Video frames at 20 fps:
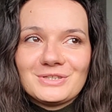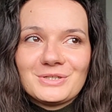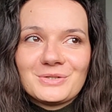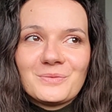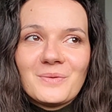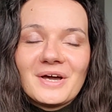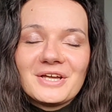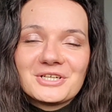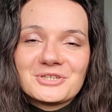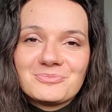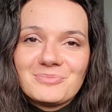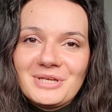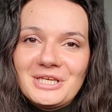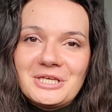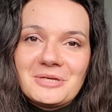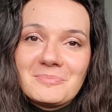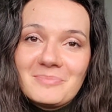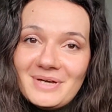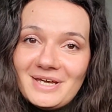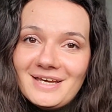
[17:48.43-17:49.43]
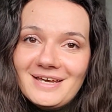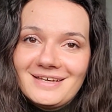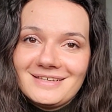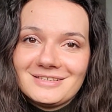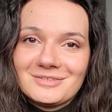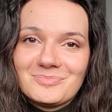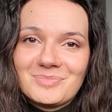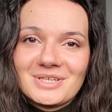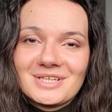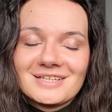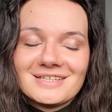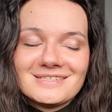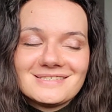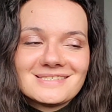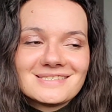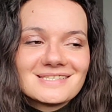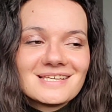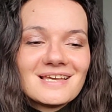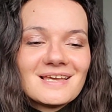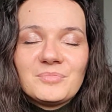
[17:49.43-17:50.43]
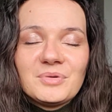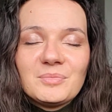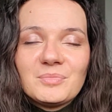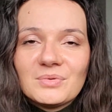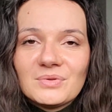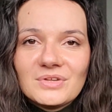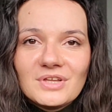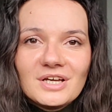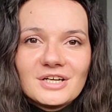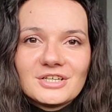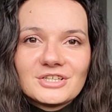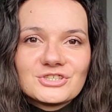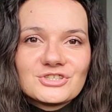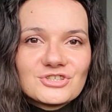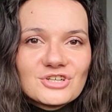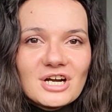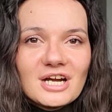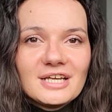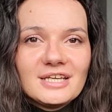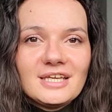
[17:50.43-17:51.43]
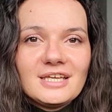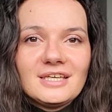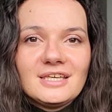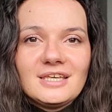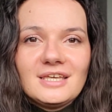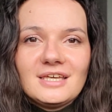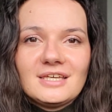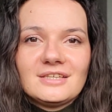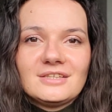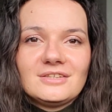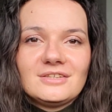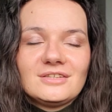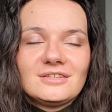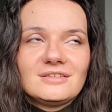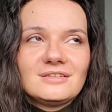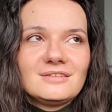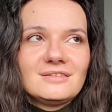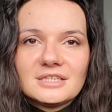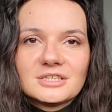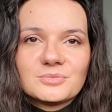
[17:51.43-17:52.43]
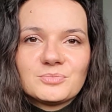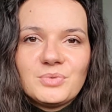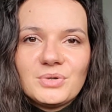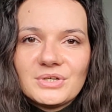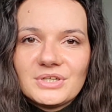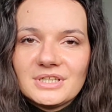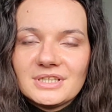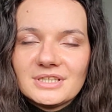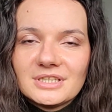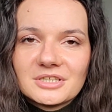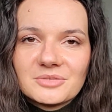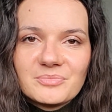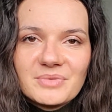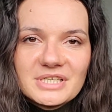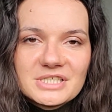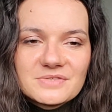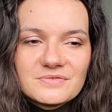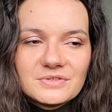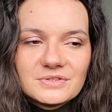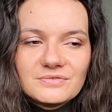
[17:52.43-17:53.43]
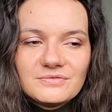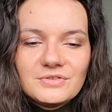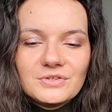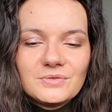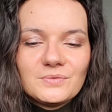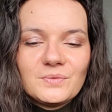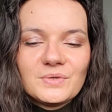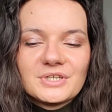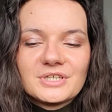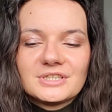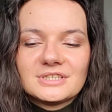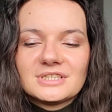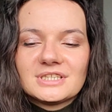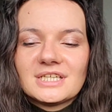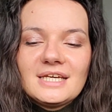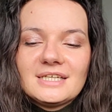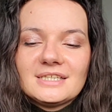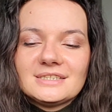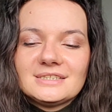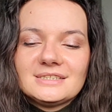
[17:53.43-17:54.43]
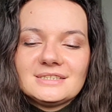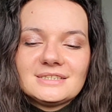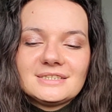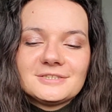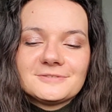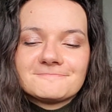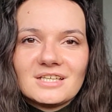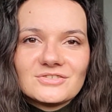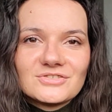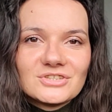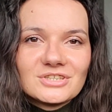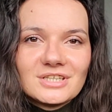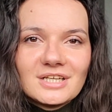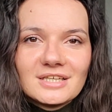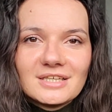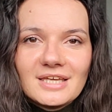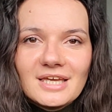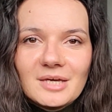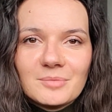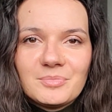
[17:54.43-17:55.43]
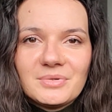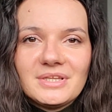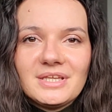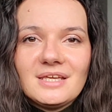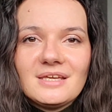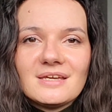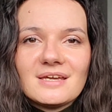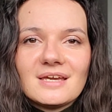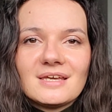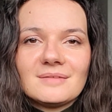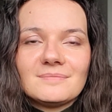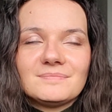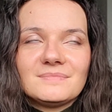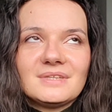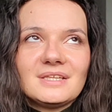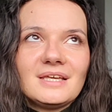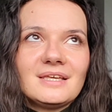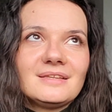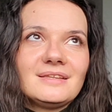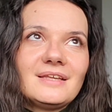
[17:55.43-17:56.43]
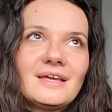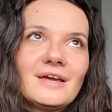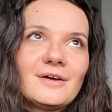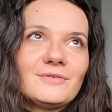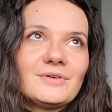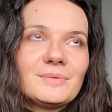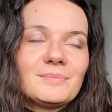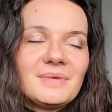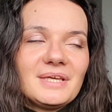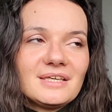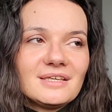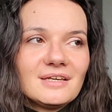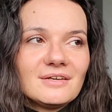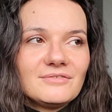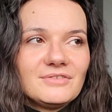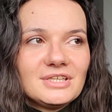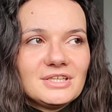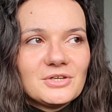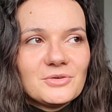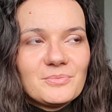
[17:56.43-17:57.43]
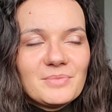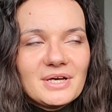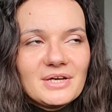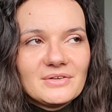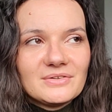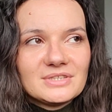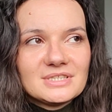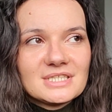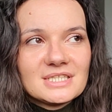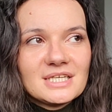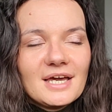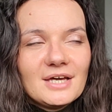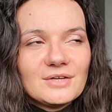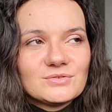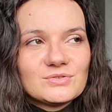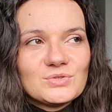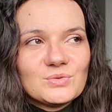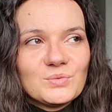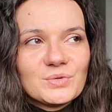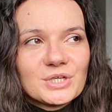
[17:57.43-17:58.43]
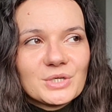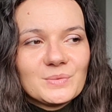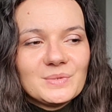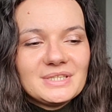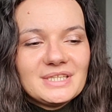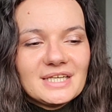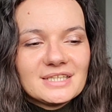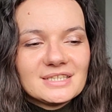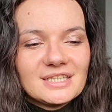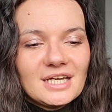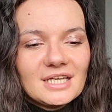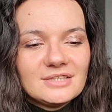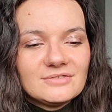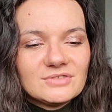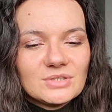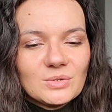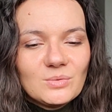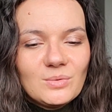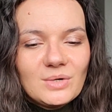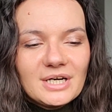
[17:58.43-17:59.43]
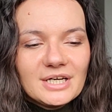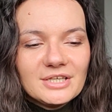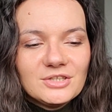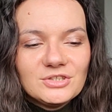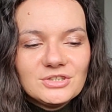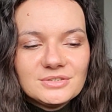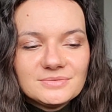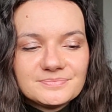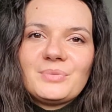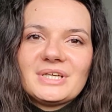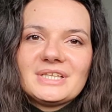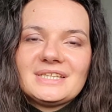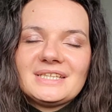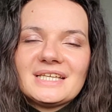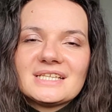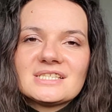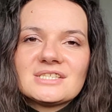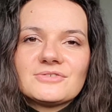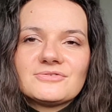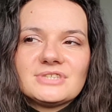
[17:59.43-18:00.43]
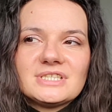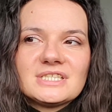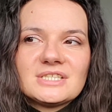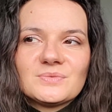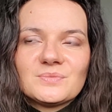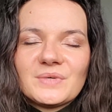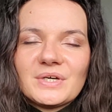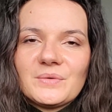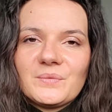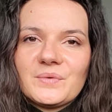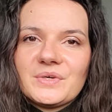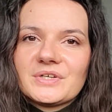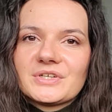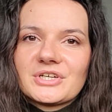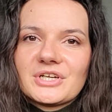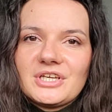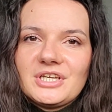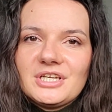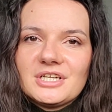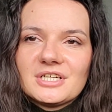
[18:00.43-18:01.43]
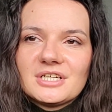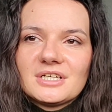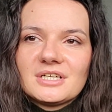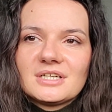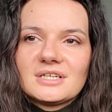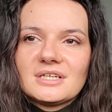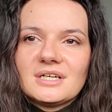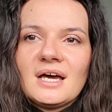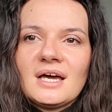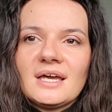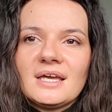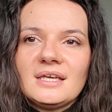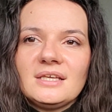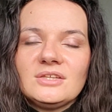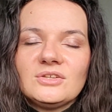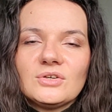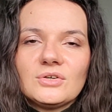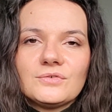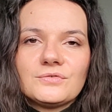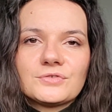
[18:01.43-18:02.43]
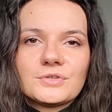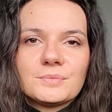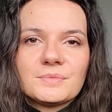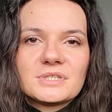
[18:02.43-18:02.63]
a choir being bad because people are trying and they're putting their best foot forward and things are not happening, and now I'm making a video about how to work with that kind of a choir. But that's the reason why we're here. I know from